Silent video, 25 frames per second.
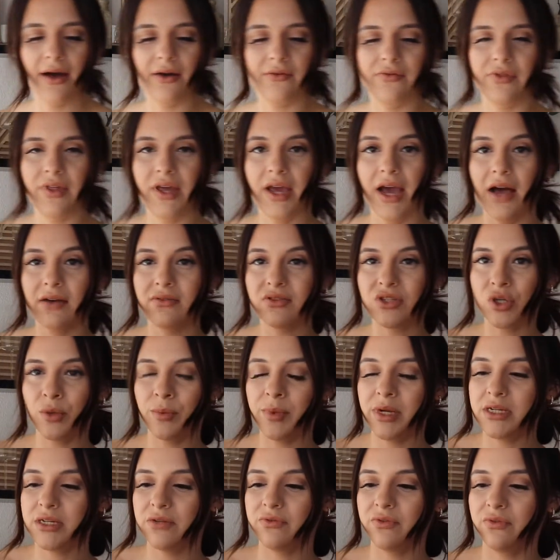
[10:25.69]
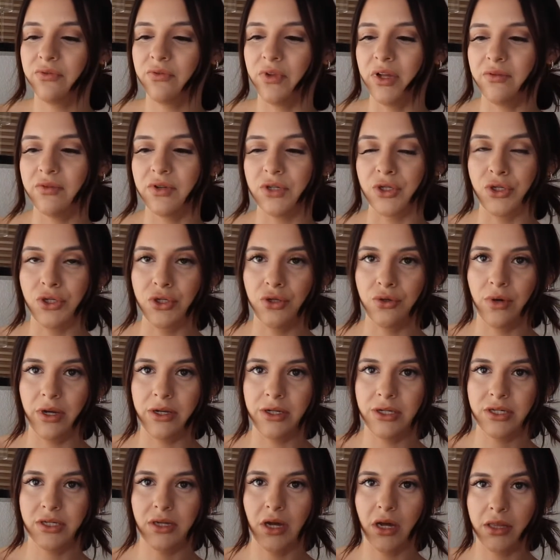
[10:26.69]
they have so many different flavors too. I
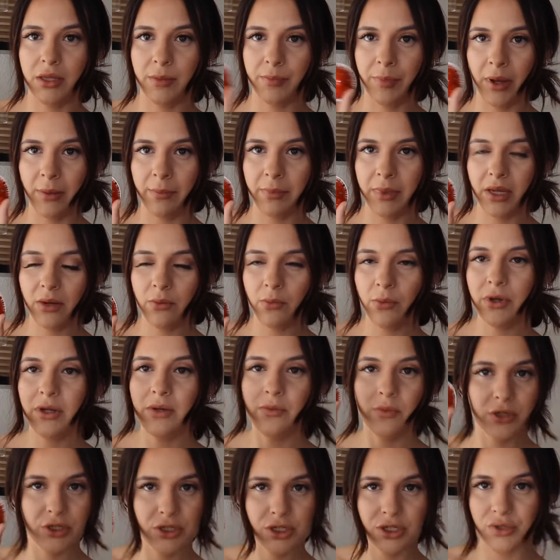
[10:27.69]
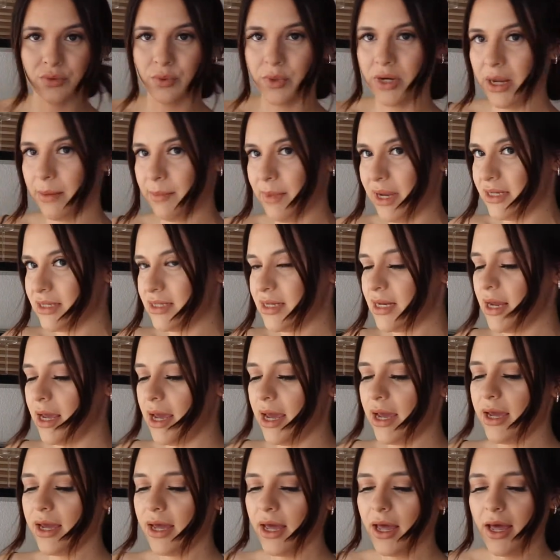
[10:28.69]
just got the pumpkin one, which is what I made
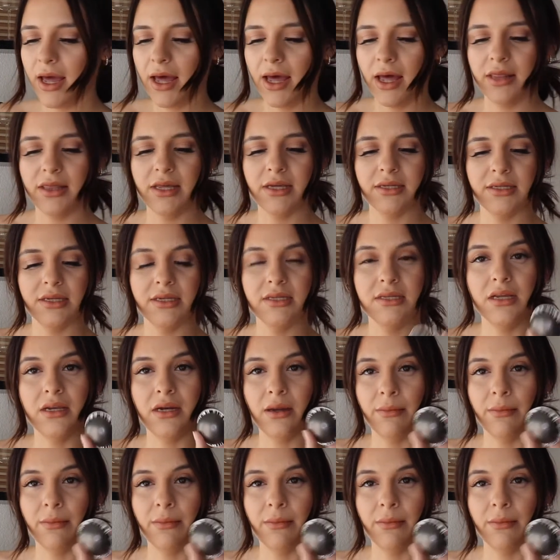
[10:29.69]
today. This is an